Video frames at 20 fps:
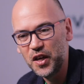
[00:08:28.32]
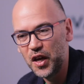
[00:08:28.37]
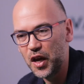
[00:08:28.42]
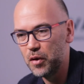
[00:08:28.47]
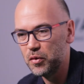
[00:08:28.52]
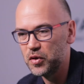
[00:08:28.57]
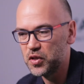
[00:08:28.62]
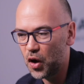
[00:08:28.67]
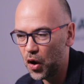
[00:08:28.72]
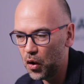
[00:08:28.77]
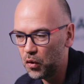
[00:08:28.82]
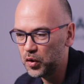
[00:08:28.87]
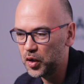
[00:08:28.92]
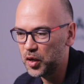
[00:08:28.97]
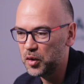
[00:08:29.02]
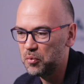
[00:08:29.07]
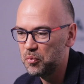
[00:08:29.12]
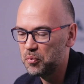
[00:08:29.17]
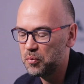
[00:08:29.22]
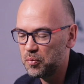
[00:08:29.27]
It was
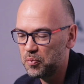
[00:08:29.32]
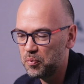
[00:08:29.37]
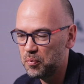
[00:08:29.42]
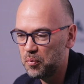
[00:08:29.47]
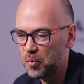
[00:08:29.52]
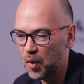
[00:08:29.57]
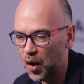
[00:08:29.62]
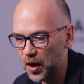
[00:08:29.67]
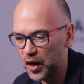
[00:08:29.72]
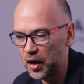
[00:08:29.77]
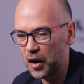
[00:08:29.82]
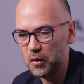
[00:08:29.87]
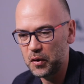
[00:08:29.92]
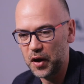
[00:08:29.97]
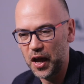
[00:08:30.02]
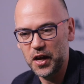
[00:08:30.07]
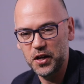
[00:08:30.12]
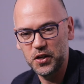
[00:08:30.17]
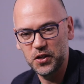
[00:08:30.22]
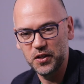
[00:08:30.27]
only by
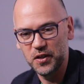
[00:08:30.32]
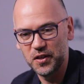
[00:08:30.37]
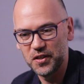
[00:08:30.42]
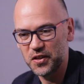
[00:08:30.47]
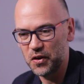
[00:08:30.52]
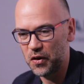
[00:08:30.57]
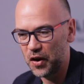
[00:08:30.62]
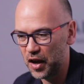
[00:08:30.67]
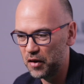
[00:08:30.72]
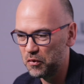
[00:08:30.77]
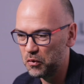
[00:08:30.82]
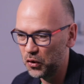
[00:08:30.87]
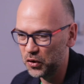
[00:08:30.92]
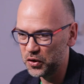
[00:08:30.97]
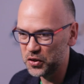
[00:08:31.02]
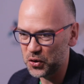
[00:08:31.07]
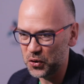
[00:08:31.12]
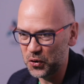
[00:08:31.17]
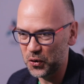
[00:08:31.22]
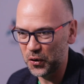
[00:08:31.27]
location. So I had
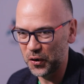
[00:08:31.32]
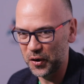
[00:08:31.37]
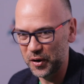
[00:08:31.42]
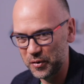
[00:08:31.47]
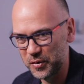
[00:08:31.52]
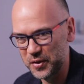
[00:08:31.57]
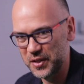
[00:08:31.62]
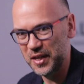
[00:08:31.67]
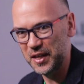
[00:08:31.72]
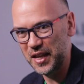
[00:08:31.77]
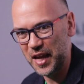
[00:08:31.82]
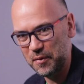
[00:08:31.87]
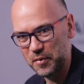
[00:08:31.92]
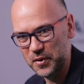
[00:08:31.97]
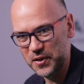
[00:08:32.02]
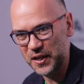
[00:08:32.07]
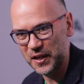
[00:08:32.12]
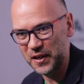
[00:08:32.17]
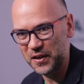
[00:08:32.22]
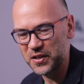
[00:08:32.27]
one tour, it was in that
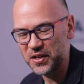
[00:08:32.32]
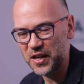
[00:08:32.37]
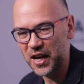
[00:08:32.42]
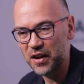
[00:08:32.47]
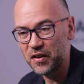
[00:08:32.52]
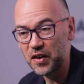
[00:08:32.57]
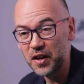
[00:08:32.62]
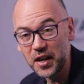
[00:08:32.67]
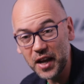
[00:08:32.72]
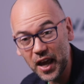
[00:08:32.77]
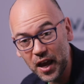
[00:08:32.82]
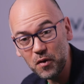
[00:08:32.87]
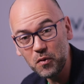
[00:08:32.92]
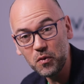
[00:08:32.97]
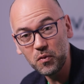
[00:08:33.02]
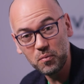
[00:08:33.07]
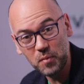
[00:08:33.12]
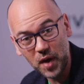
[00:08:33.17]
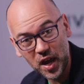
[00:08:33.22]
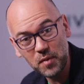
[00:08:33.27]
particular town.
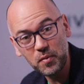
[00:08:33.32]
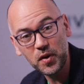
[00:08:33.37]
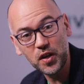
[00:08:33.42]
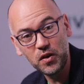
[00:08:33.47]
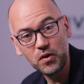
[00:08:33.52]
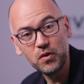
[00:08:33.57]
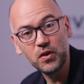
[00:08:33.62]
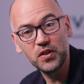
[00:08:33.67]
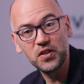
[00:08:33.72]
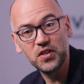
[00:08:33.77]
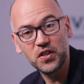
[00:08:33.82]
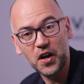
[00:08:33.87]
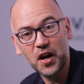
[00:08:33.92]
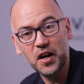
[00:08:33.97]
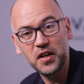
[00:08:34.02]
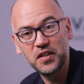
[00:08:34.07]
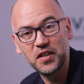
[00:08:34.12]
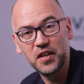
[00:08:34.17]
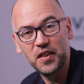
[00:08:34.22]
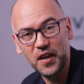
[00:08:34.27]
Now maybe you can
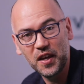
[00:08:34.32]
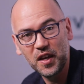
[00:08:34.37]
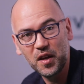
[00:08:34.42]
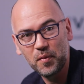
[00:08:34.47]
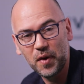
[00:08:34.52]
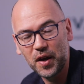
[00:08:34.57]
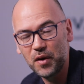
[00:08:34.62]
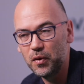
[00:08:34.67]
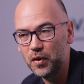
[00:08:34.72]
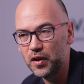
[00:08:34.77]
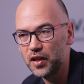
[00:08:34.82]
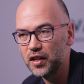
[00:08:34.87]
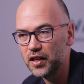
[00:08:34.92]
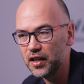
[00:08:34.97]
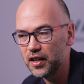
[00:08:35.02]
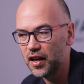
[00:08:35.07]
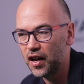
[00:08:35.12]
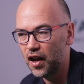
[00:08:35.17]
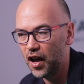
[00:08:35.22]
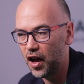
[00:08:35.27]
start to think about, well,
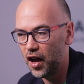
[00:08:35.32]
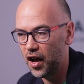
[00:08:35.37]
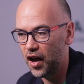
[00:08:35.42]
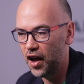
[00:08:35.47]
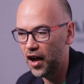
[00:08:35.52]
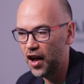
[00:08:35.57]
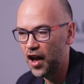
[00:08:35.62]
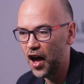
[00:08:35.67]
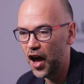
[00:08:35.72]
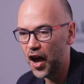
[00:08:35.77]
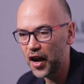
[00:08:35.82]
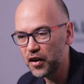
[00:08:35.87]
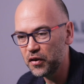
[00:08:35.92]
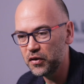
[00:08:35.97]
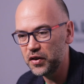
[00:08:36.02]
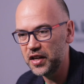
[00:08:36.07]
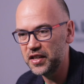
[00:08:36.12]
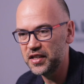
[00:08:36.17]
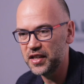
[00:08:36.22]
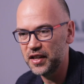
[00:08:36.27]
I
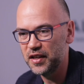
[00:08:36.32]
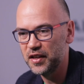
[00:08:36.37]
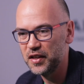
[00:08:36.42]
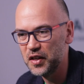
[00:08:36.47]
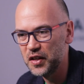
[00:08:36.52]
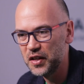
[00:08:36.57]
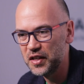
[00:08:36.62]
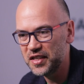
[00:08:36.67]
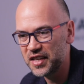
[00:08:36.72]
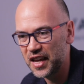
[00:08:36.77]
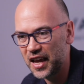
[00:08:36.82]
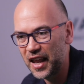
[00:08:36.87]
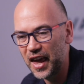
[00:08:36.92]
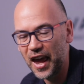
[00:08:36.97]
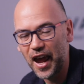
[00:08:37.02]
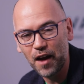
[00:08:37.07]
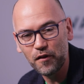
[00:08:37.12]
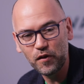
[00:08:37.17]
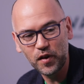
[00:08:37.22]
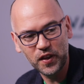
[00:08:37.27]
don't need to sell
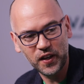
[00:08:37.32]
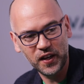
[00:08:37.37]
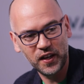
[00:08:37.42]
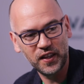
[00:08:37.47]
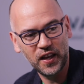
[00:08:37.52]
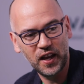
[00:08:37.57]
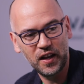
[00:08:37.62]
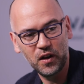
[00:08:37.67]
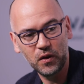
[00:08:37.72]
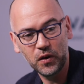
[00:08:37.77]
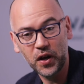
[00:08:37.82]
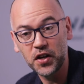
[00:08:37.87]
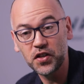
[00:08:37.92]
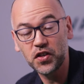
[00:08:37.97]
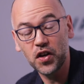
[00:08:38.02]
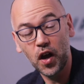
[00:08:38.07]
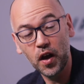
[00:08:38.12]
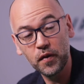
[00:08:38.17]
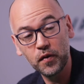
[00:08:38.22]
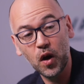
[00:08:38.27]
everything in that
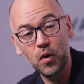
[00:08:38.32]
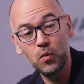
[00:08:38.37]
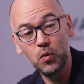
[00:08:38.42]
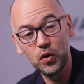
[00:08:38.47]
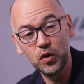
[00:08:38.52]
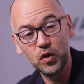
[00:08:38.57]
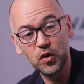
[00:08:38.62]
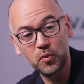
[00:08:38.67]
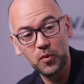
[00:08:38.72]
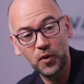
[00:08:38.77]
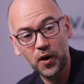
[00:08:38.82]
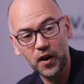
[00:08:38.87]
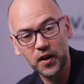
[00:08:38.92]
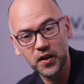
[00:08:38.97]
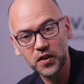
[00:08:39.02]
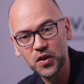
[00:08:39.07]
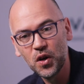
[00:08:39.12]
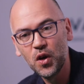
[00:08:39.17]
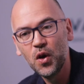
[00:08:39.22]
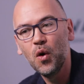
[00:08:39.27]
location. I've got one good
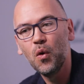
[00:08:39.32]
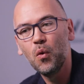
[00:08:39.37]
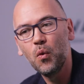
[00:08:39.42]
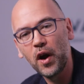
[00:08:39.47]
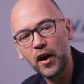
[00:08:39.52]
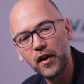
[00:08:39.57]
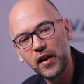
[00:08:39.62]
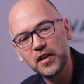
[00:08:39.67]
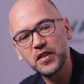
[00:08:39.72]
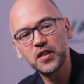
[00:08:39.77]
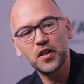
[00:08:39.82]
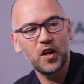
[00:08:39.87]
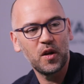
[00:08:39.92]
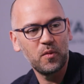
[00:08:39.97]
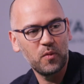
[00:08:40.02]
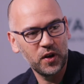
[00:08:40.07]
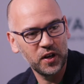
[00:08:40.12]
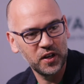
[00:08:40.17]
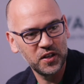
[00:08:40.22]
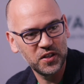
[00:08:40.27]
product. Where else can I
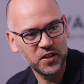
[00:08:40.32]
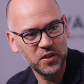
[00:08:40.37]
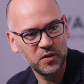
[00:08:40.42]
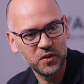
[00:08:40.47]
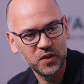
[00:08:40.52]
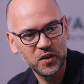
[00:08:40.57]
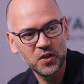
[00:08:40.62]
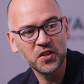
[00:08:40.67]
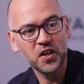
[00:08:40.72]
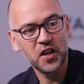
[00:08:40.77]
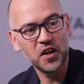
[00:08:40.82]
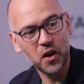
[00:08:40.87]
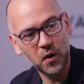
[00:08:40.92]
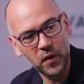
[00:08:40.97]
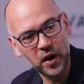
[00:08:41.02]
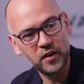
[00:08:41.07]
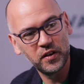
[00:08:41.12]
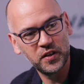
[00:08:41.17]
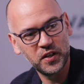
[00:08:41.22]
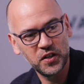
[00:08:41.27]
bring it to? Because I know
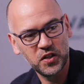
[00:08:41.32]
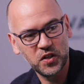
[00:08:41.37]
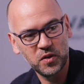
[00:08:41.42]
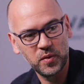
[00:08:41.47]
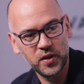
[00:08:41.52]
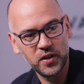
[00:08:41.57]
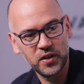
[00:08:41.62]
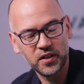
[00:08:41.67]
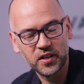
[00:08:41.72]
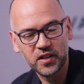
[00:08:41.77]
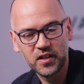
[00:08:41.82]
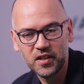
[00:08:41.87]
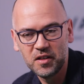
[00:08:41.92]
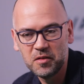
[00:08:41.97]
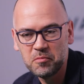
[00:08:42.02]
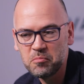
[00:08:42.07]
how to distribute it.